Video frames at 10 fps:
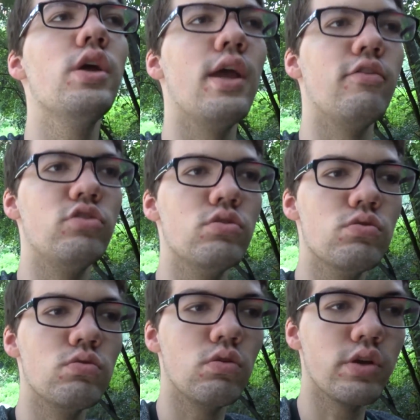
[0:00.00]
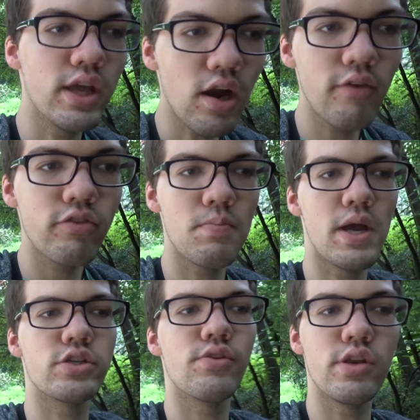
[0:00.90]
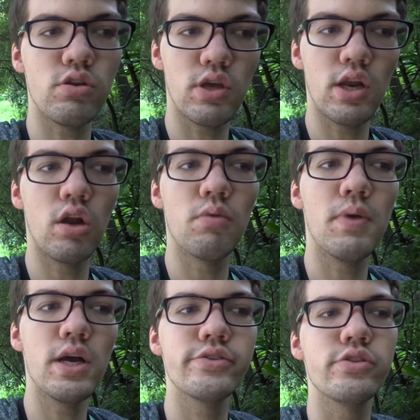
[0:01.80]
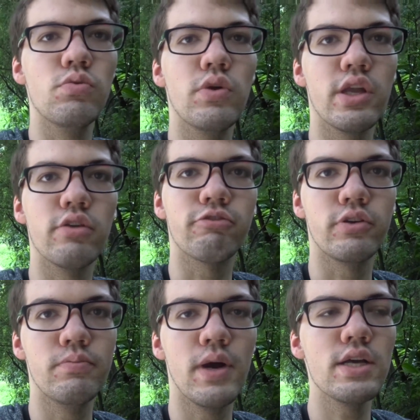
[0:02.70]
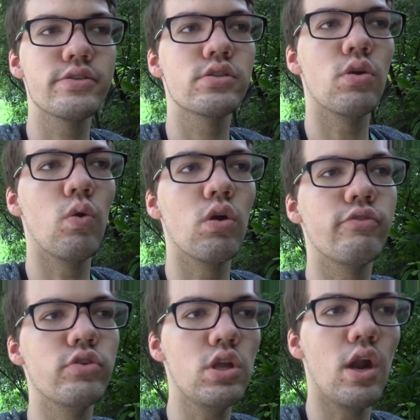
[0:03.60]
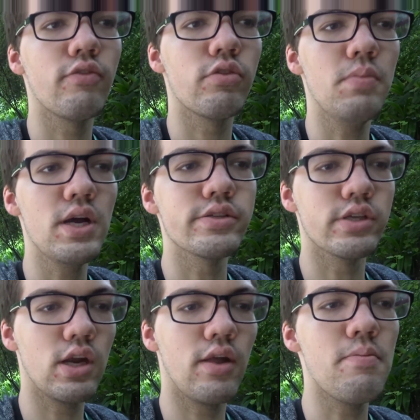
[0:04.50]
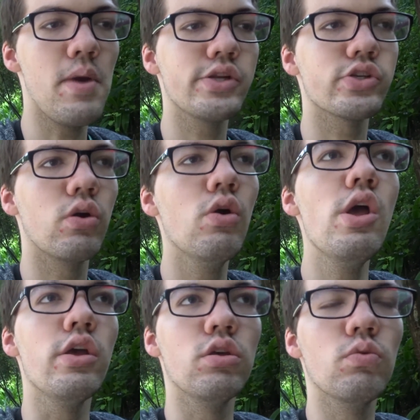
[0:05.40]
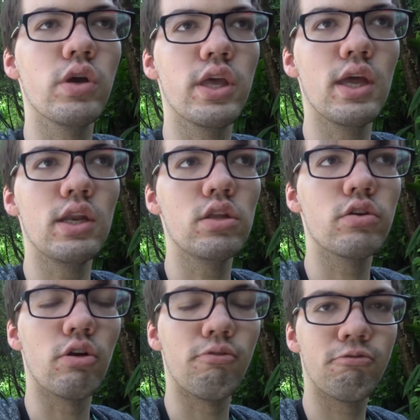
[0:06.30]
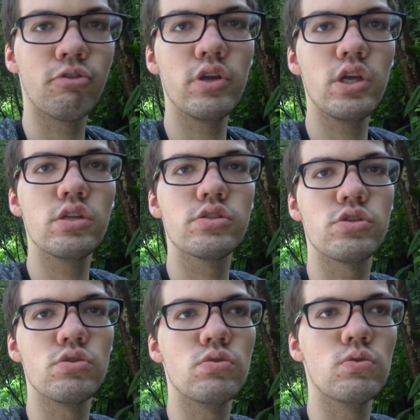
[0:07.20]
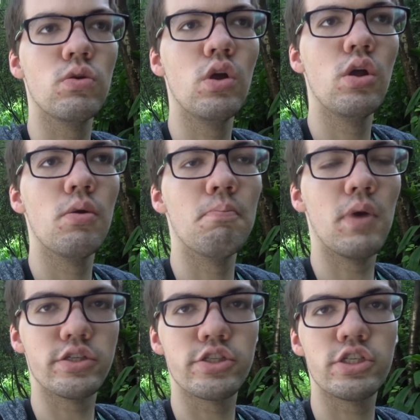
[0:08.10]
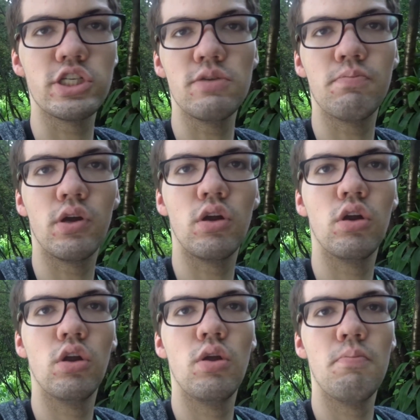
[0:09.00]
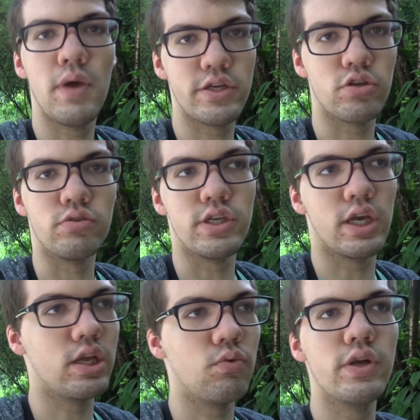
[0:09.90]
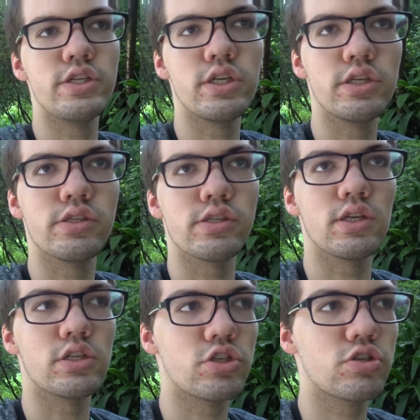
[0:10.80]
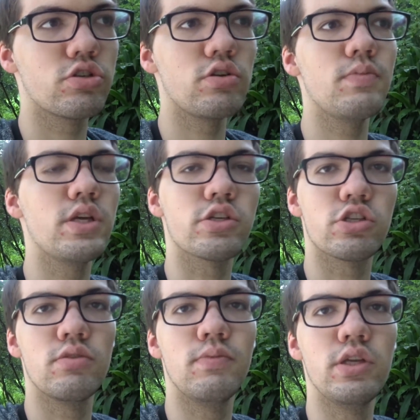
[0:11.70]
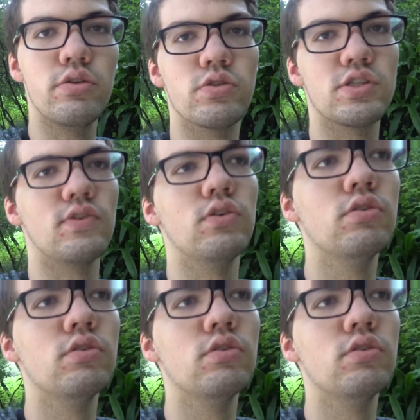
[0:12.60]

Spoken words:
if you get off the metro, then you get on a bus, you will get a free bus. Or if you get off the bus and get on the metro, you will get either a free to much cheaper metro ticket, which is extremely useful.